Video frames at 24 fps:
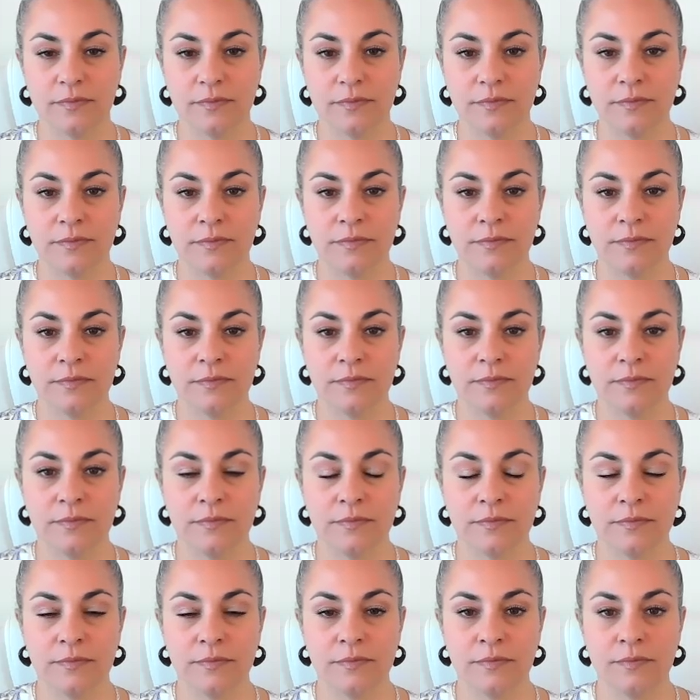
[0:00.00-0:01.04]

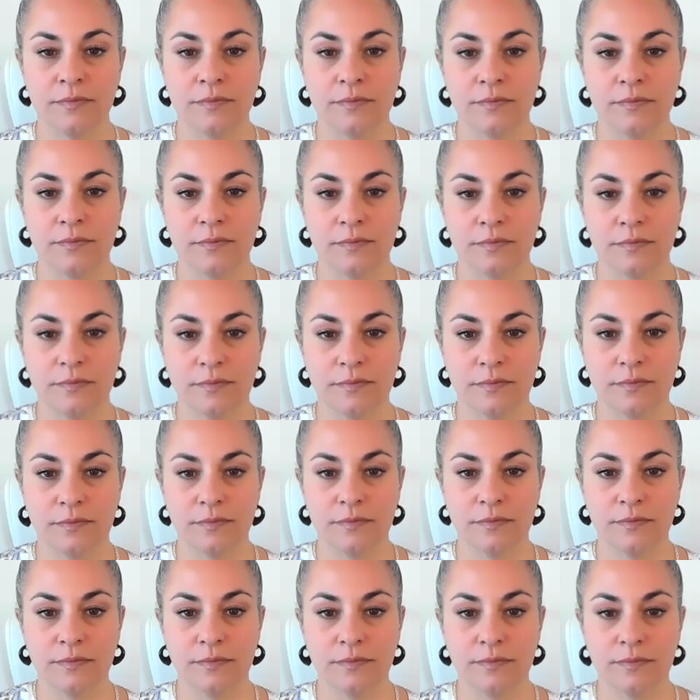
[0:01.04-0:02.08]

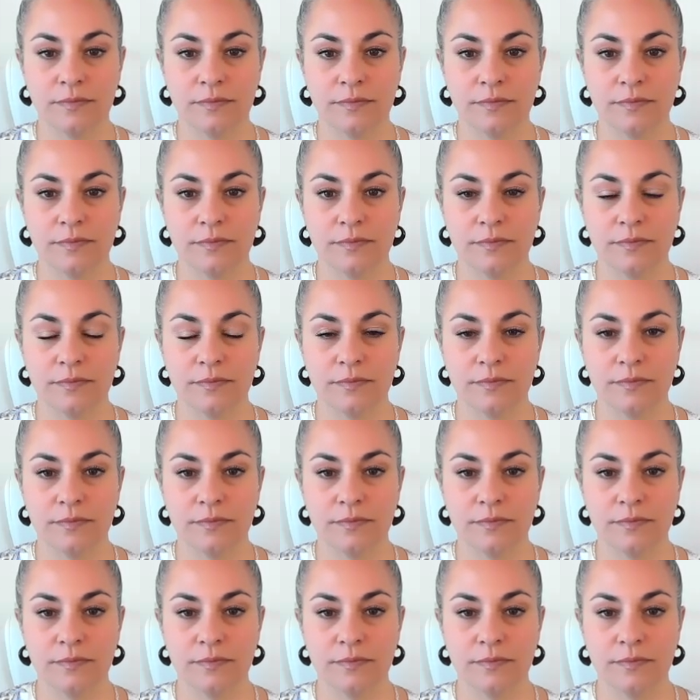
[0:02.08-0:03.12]

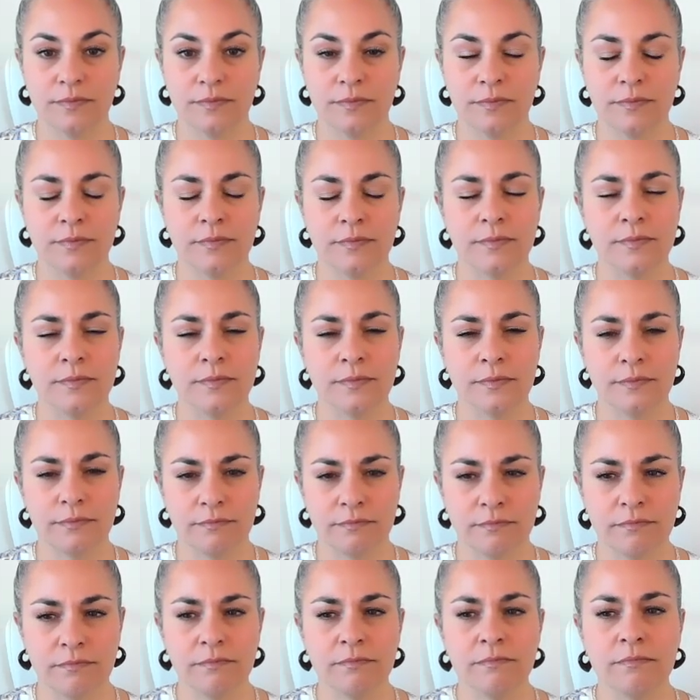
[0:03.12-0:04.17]

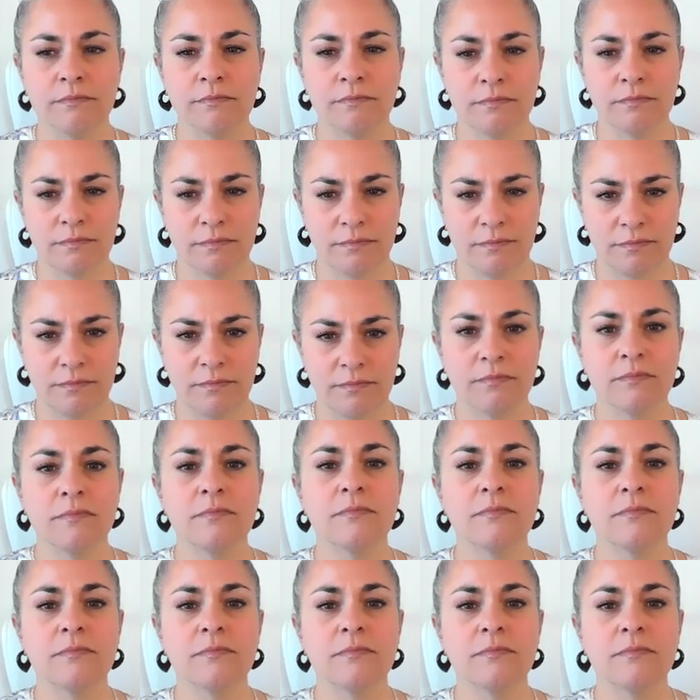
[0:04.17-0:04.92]
The person shown says nothing.